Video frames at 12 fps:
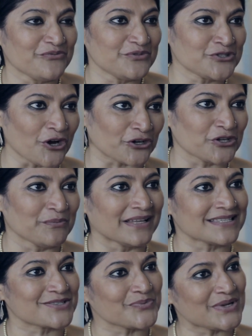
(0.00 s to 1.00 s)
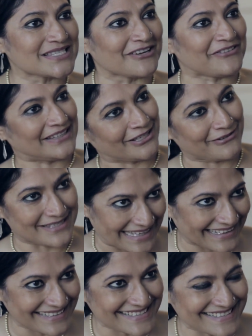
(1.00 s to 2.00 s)
documents vis-a-vis the
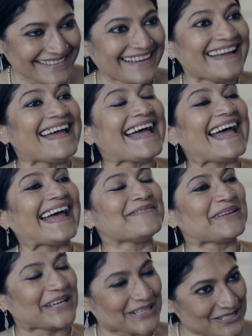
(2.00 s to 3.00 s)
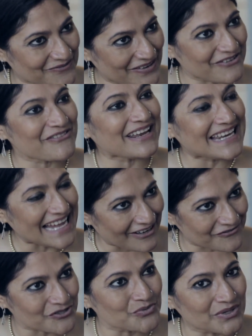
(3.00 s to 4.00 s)
result, because we really
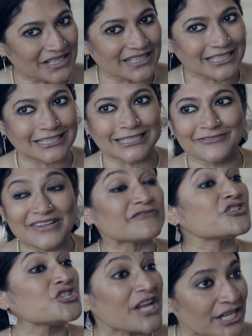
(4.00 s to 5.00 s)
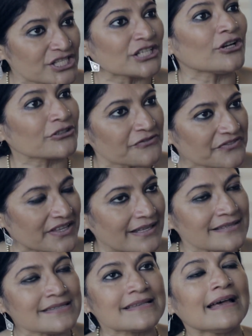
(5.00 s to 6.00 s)
have to work, we have to change a lot of
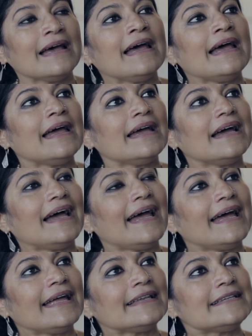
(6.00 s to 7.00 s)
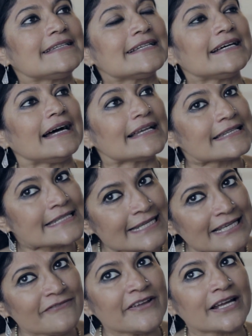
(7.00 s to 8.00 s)
things, and
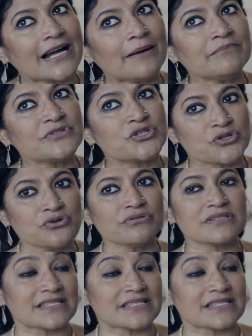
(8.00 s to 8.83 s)
till we come to